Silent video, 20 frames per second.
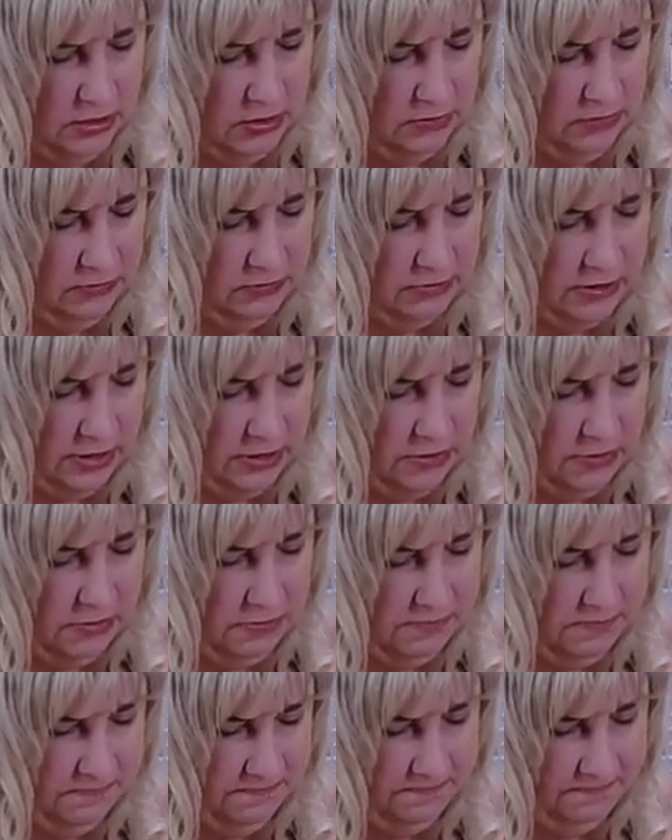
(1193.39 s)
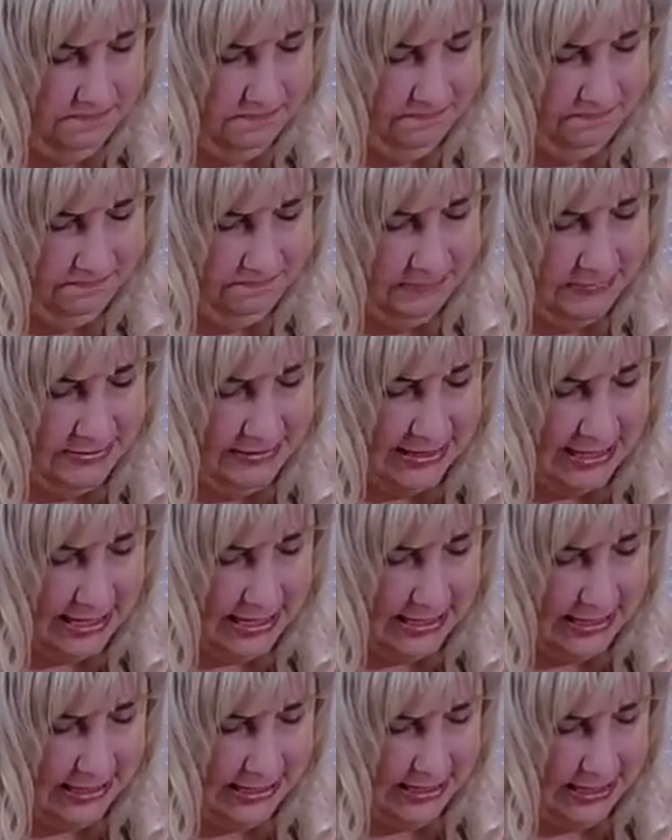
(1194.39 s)
So
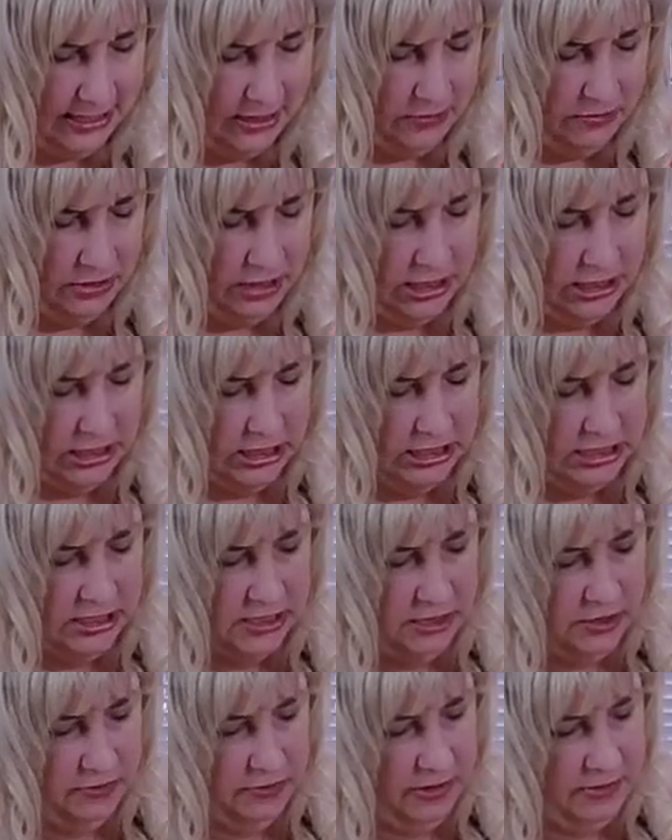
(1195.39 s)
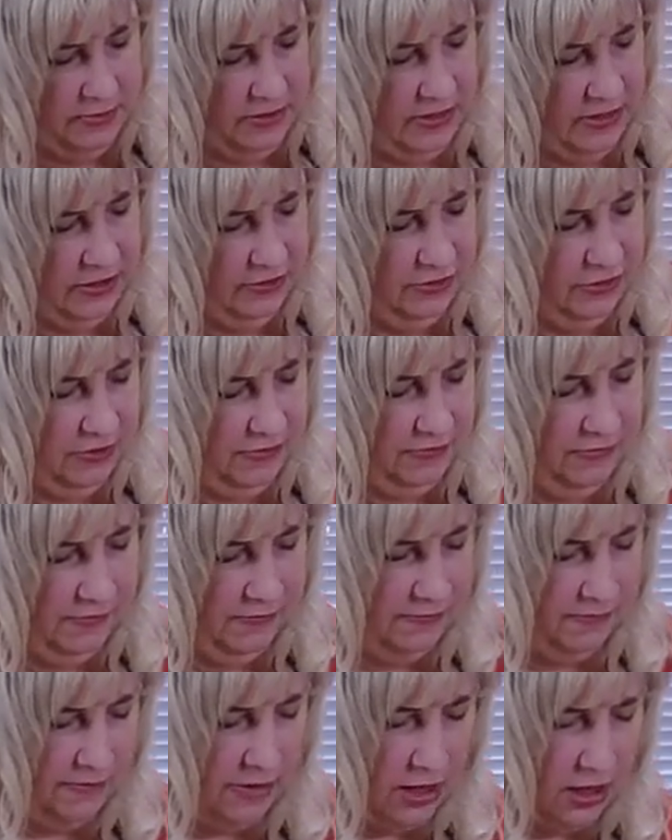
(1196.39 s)
sadly, when I looked at the ribbon this year for
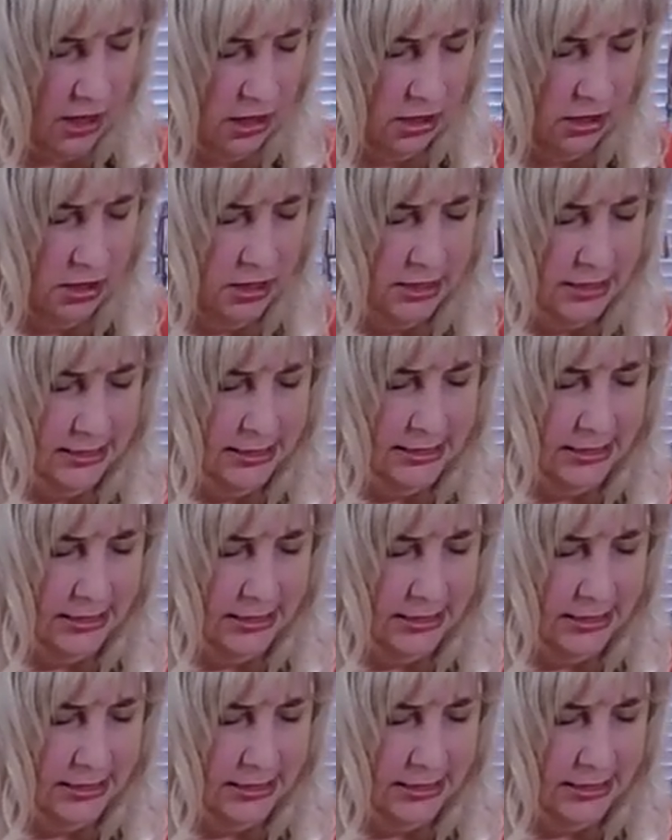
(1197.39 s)
fall,